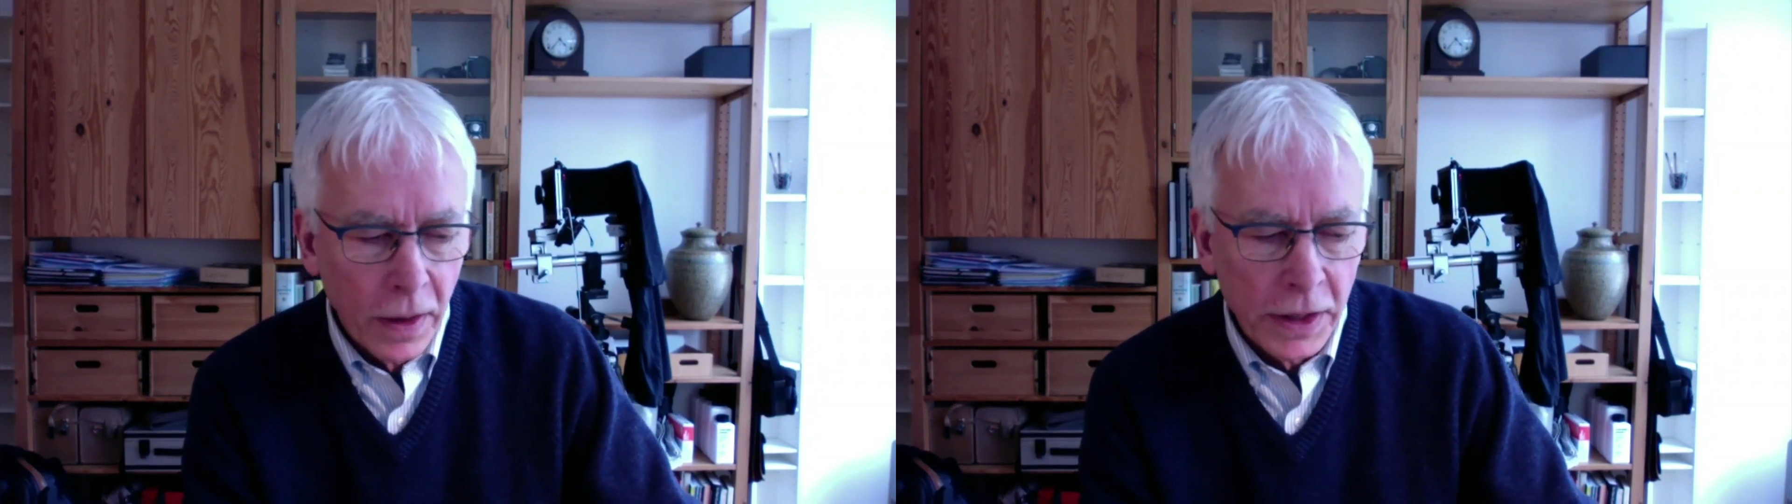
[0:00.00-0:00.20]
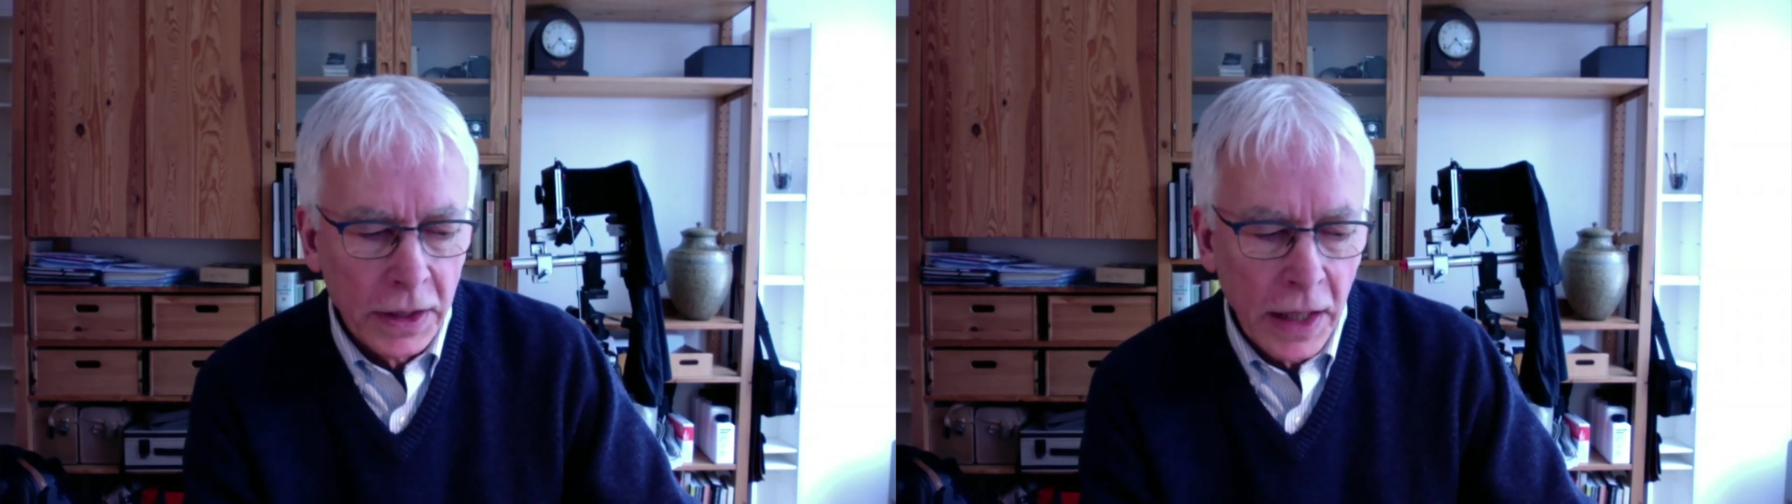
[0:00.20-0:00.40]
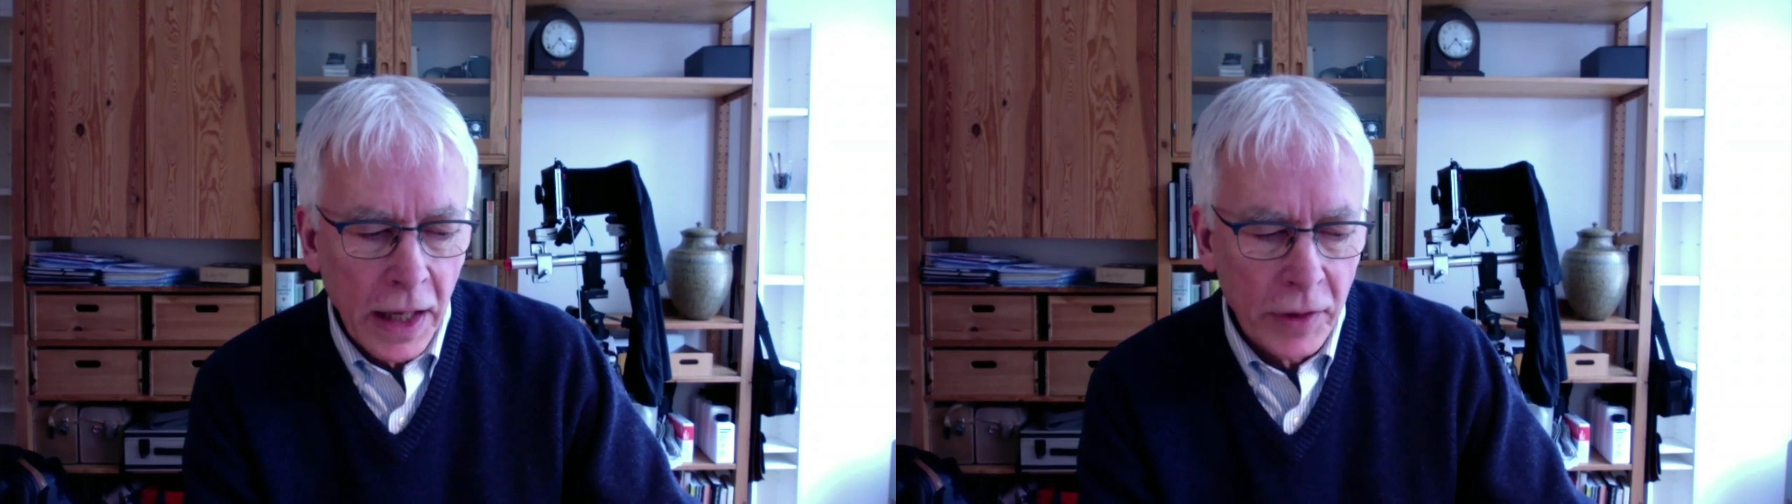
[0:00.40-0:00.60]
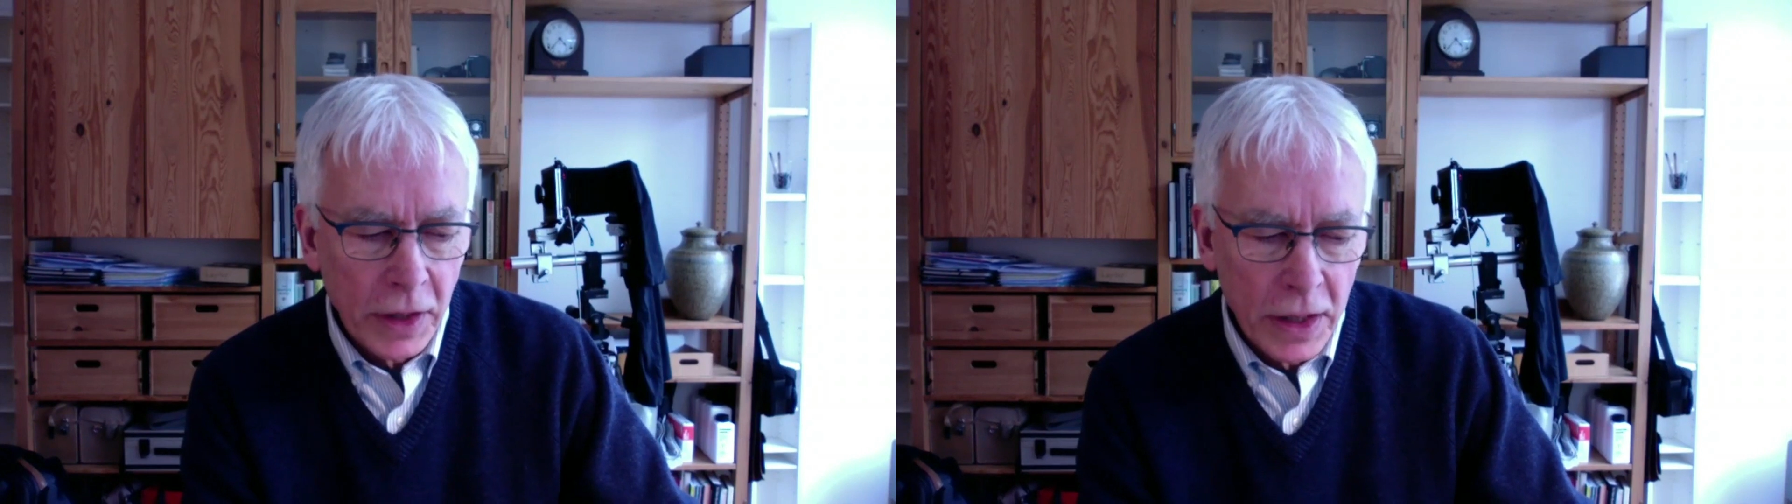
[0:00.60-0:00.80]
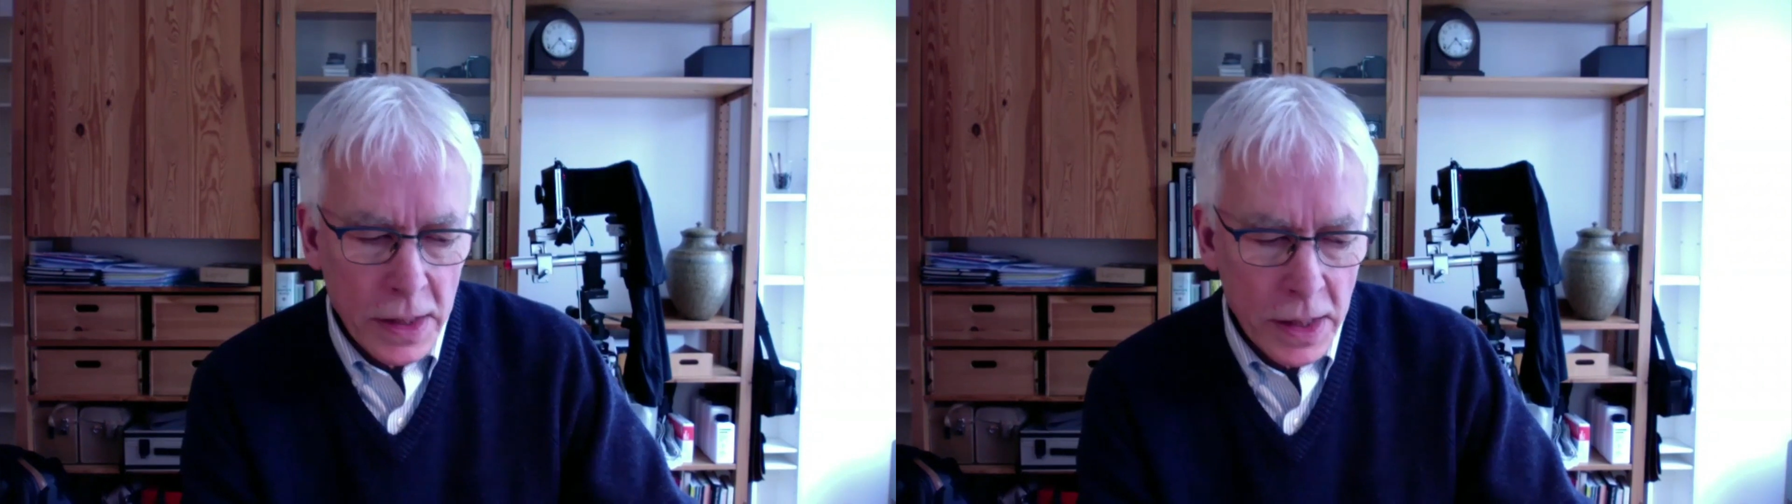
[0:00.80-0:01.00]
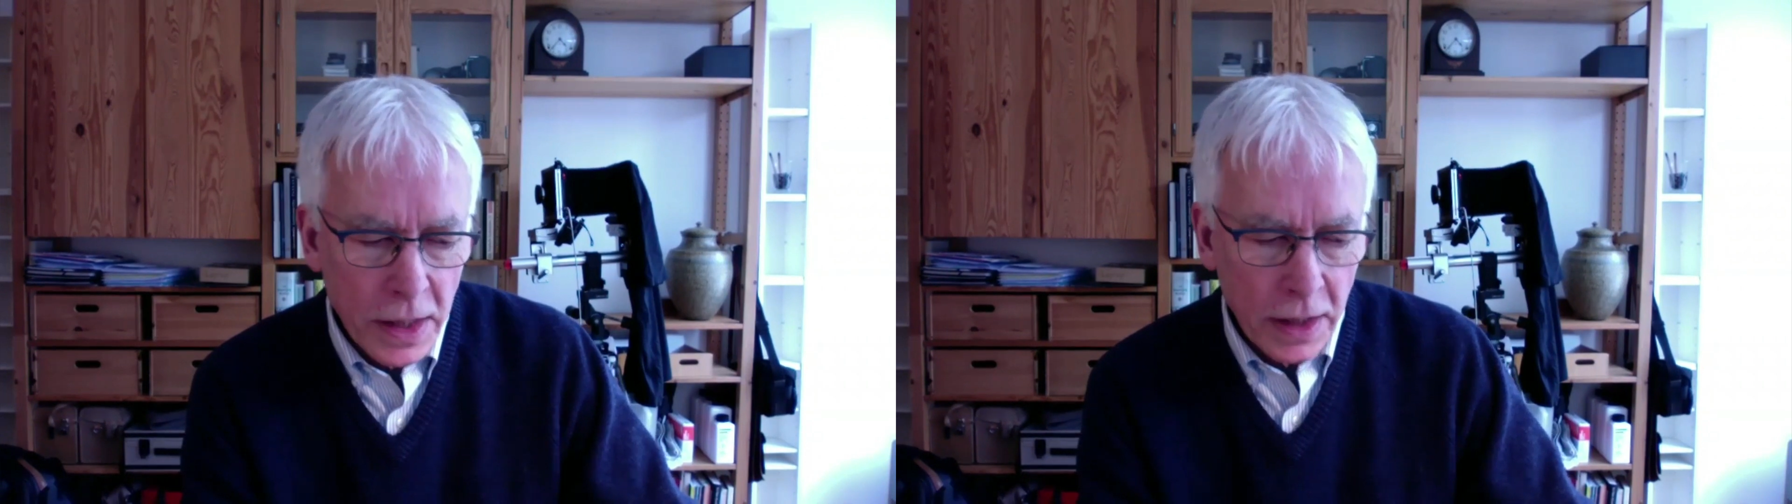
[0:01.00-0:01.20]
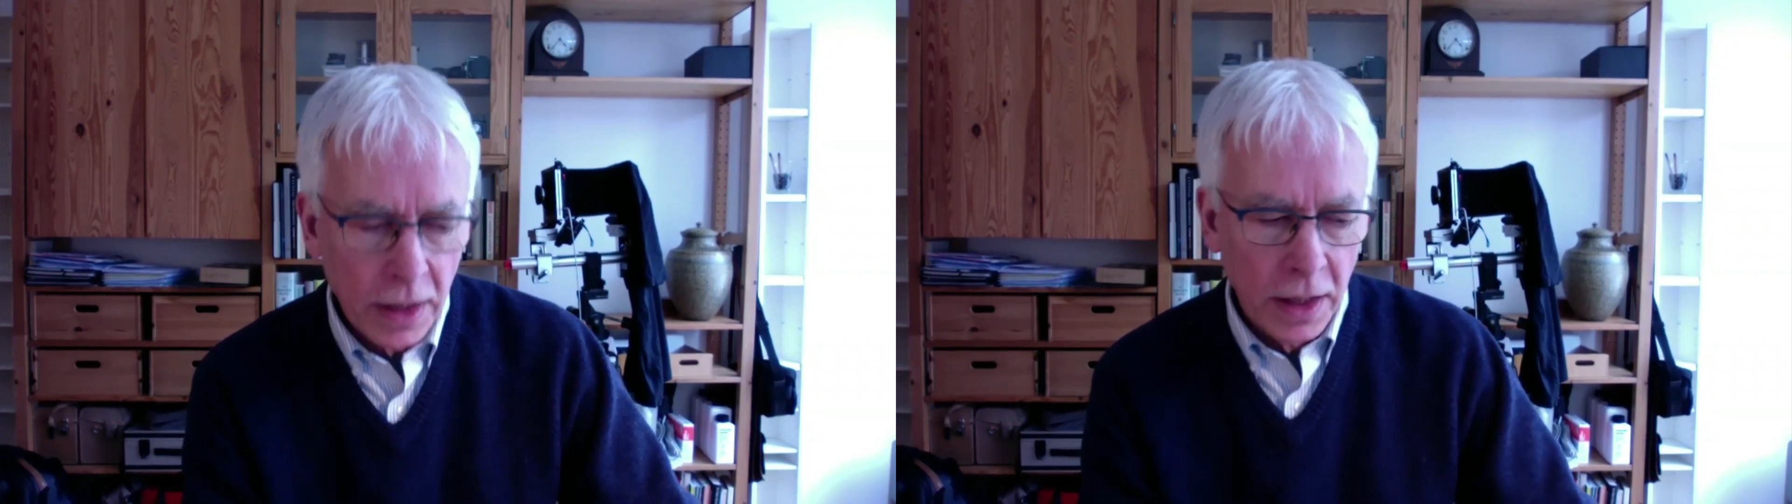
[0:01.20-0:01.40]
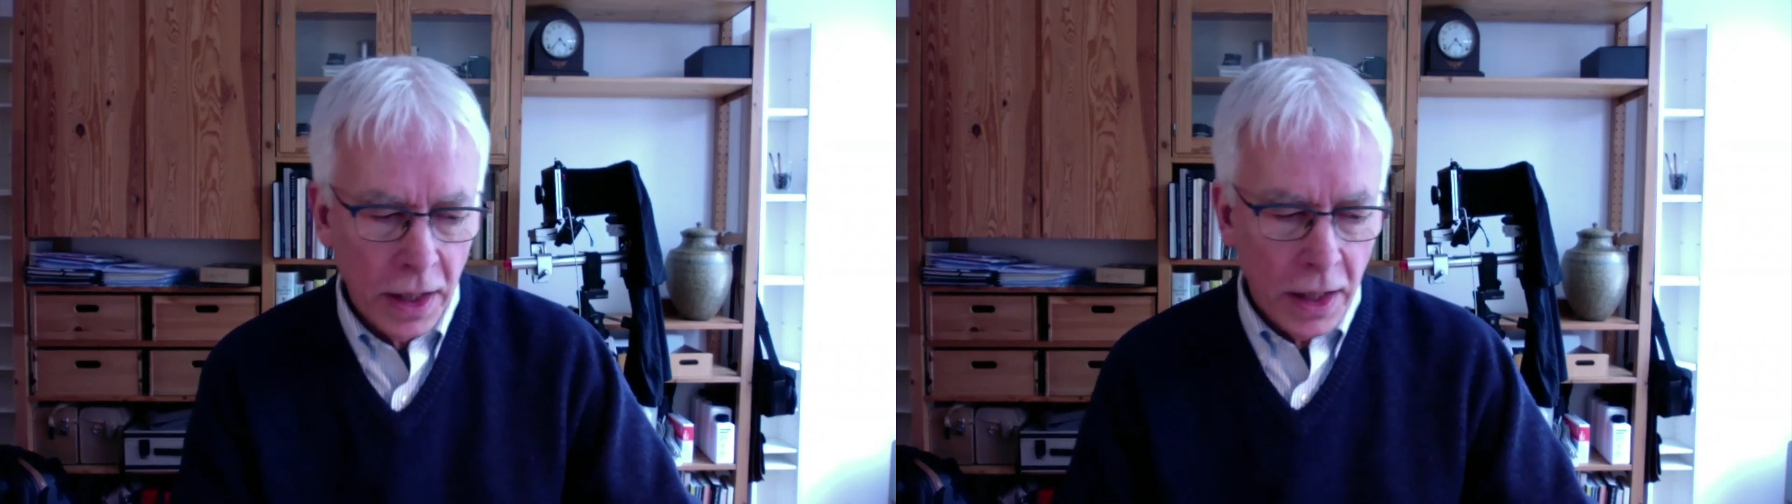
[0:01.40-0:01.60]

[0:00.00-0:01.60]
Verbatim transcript: didn't have it easy in